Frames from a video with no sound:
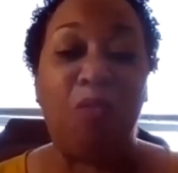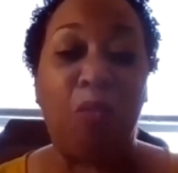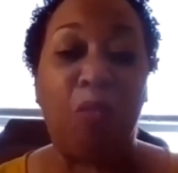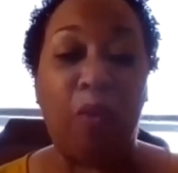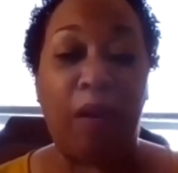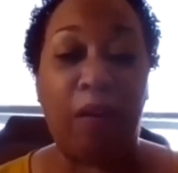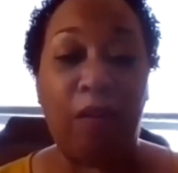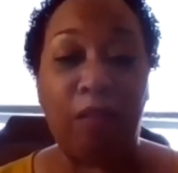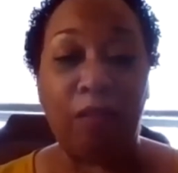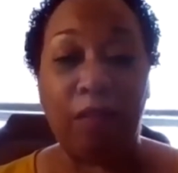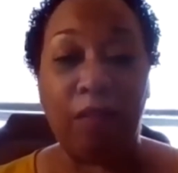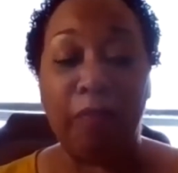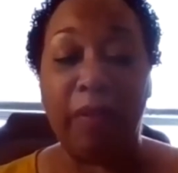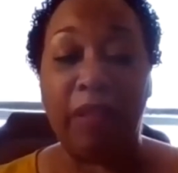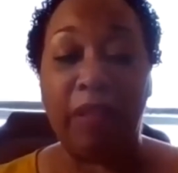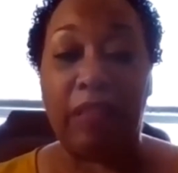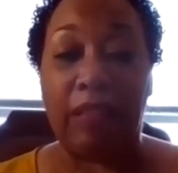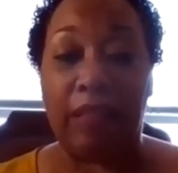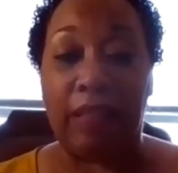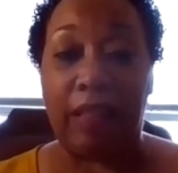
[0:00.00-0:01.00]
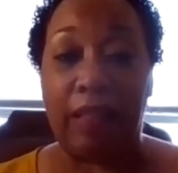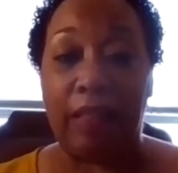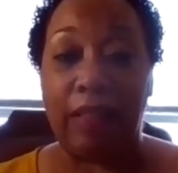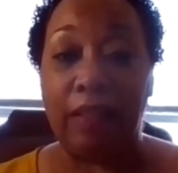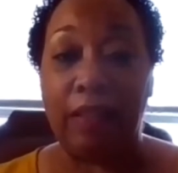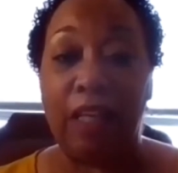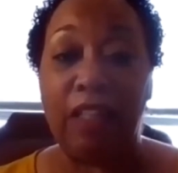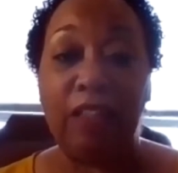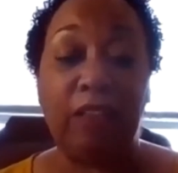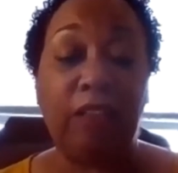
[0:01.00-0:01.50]
Welcome
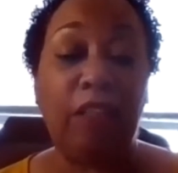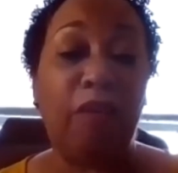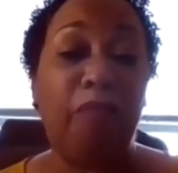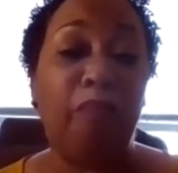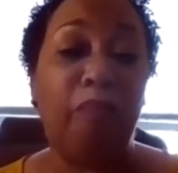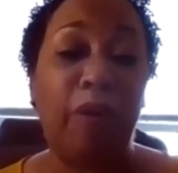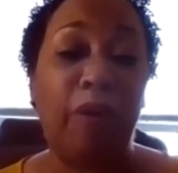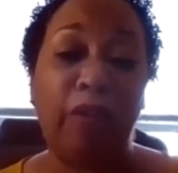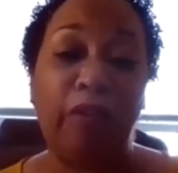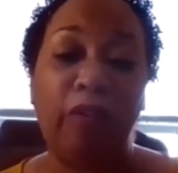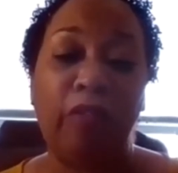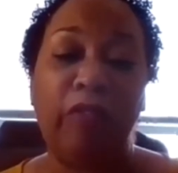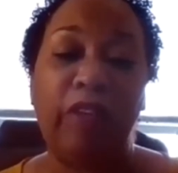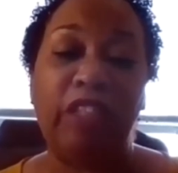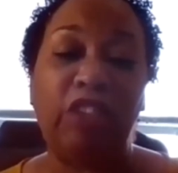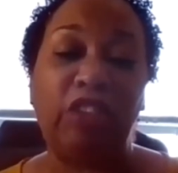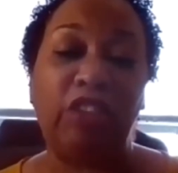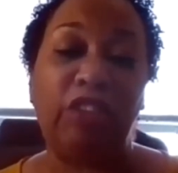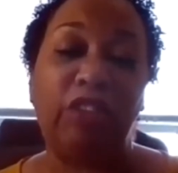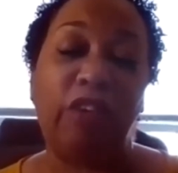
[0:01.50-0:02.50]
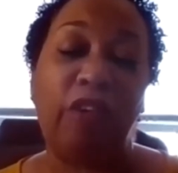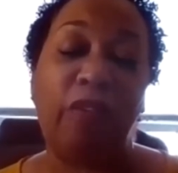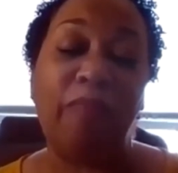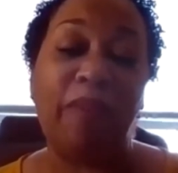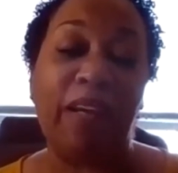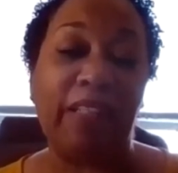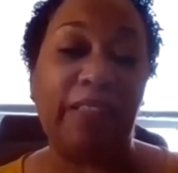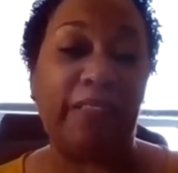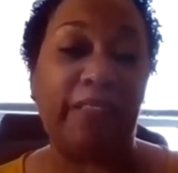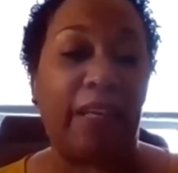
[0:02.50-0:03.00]
again to Motivational
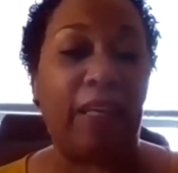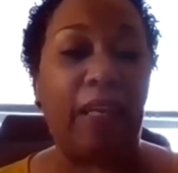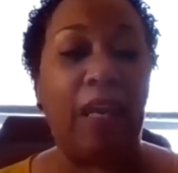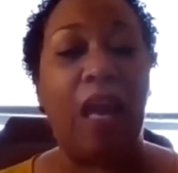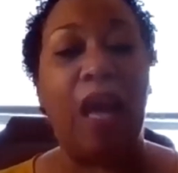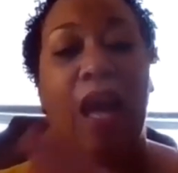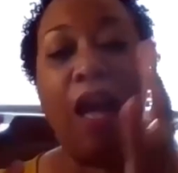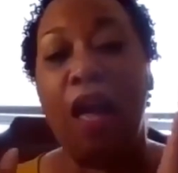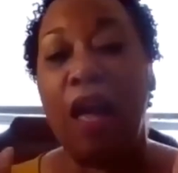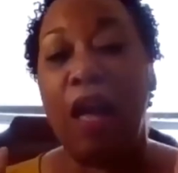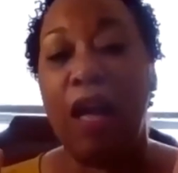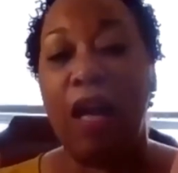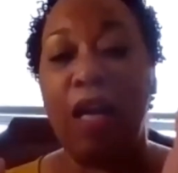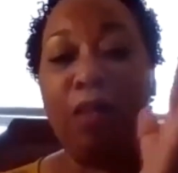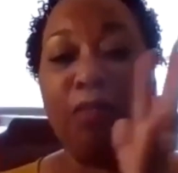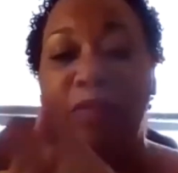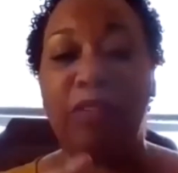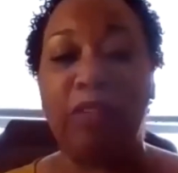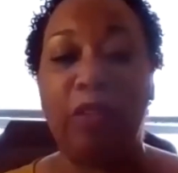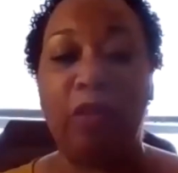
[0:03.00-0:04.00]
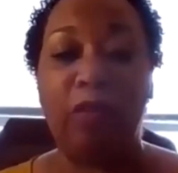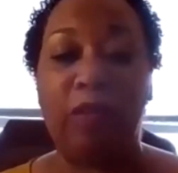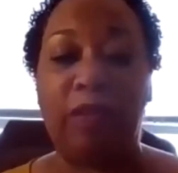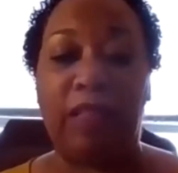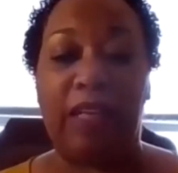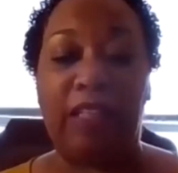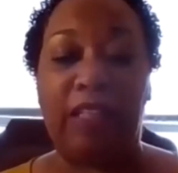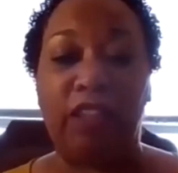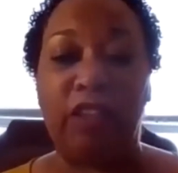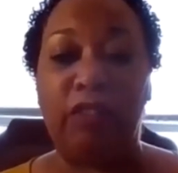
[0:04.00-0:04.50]
Monday. I'm so
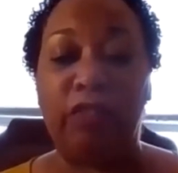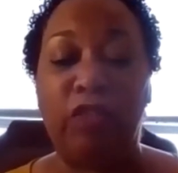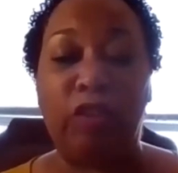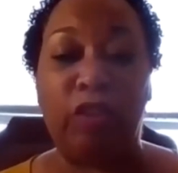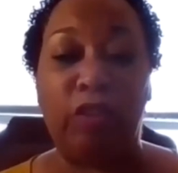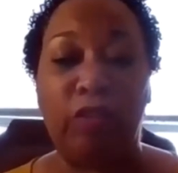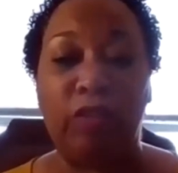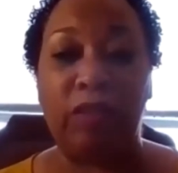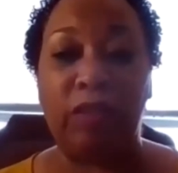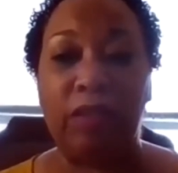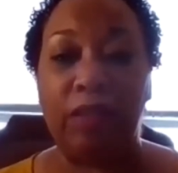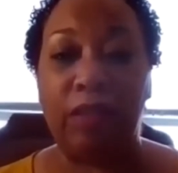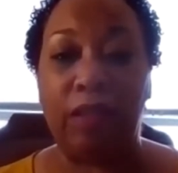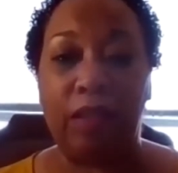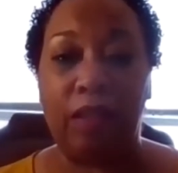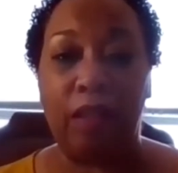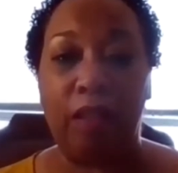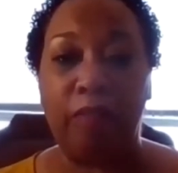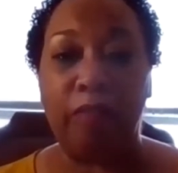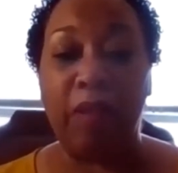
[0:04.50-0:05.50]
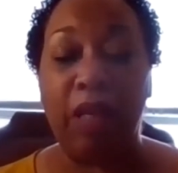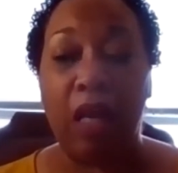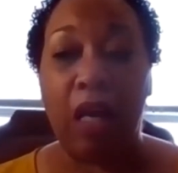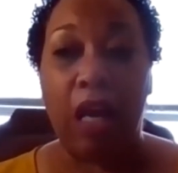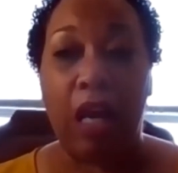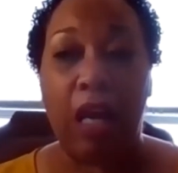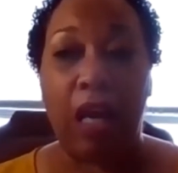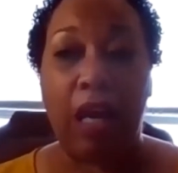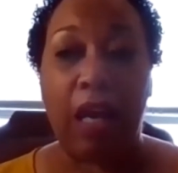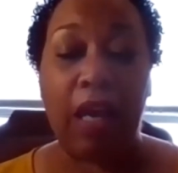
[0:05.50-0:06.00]
glad you've chosen to come
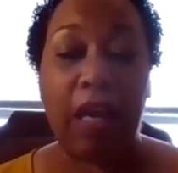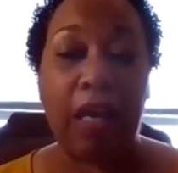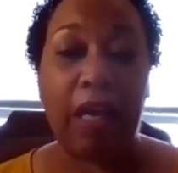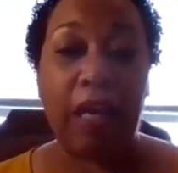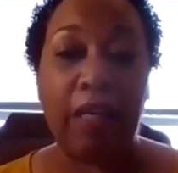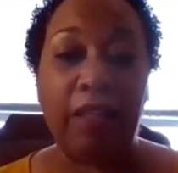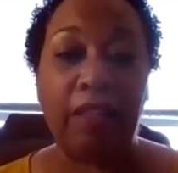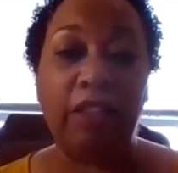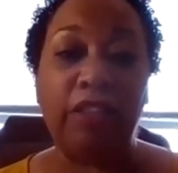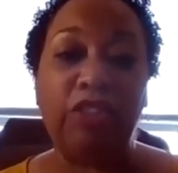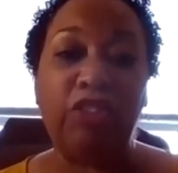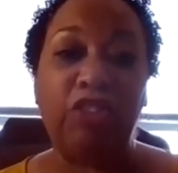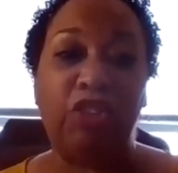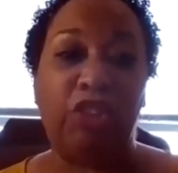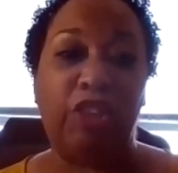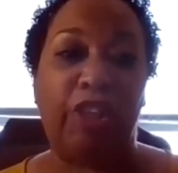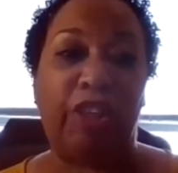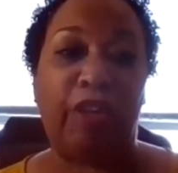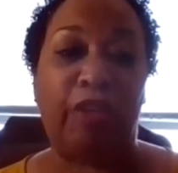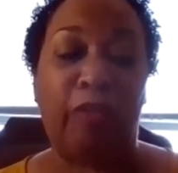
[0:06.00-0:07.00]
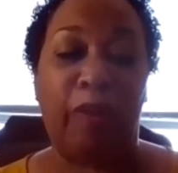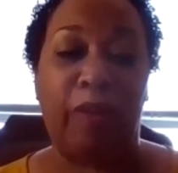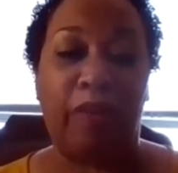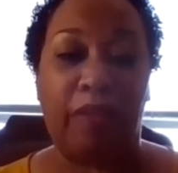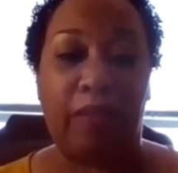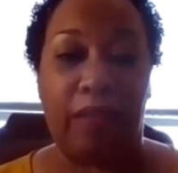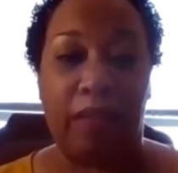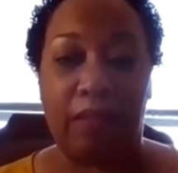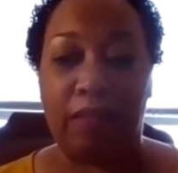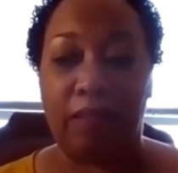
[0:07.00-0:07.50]
and share
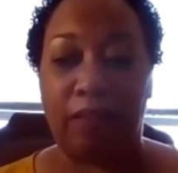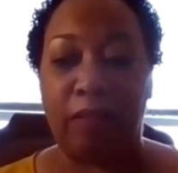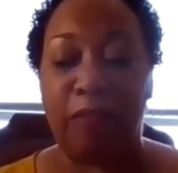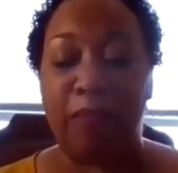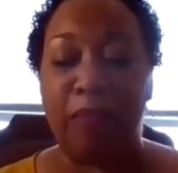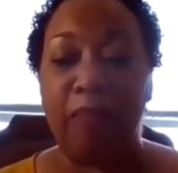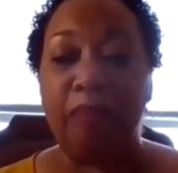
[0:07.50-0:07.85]
with us.